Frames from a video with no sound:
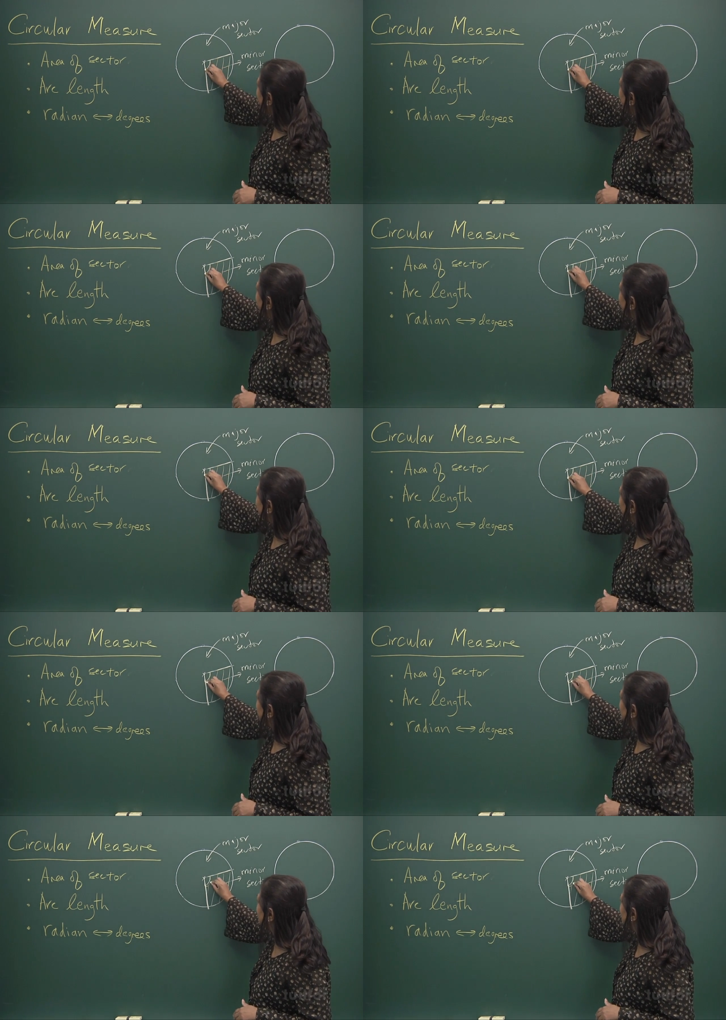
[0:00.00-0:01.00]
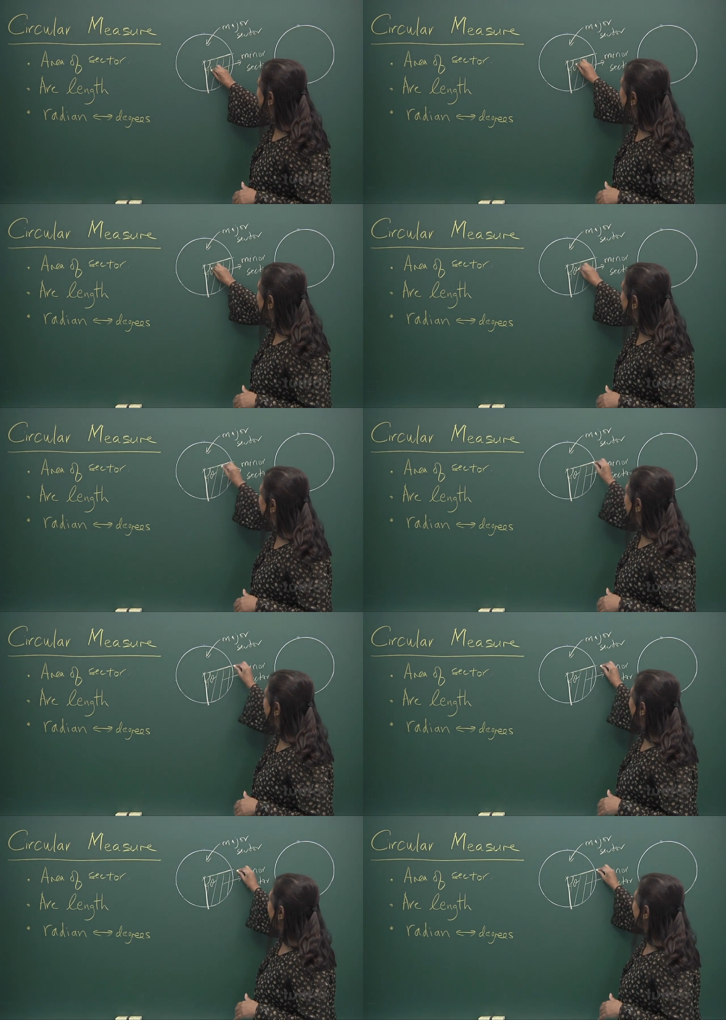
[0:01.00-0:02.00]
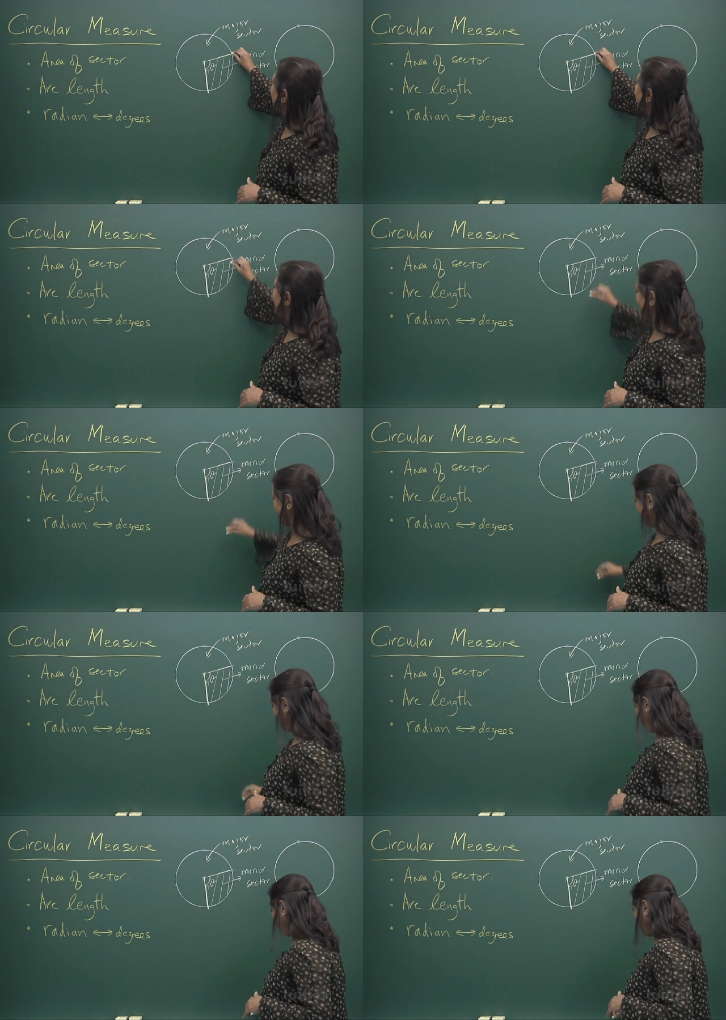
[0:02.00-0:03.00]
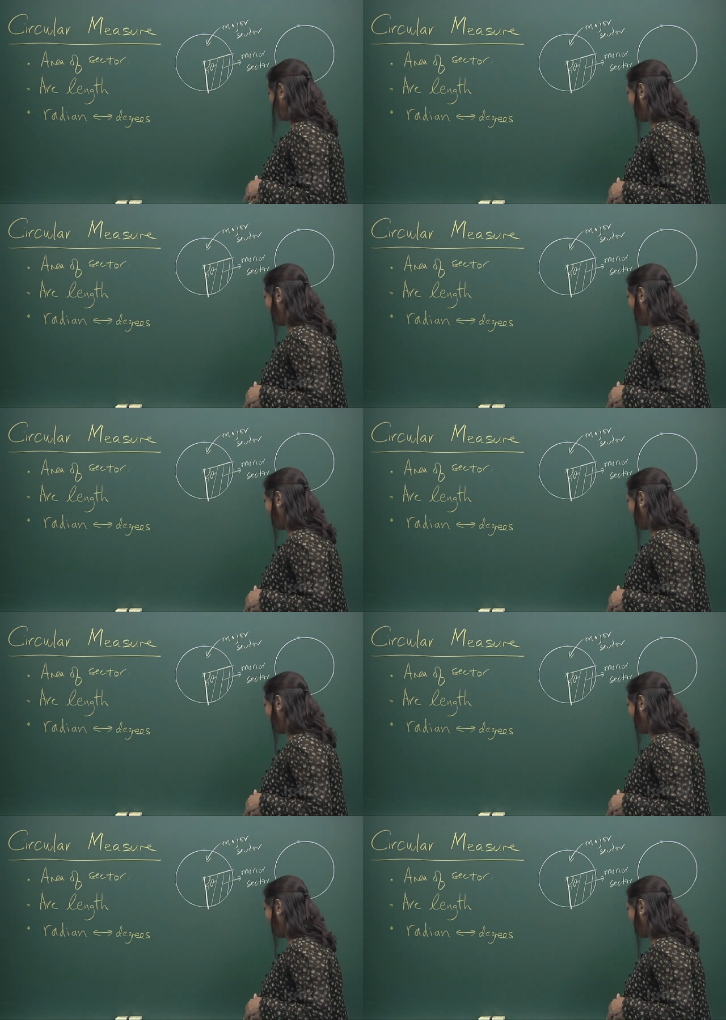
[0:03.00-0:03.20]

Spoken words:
(no speaker visible)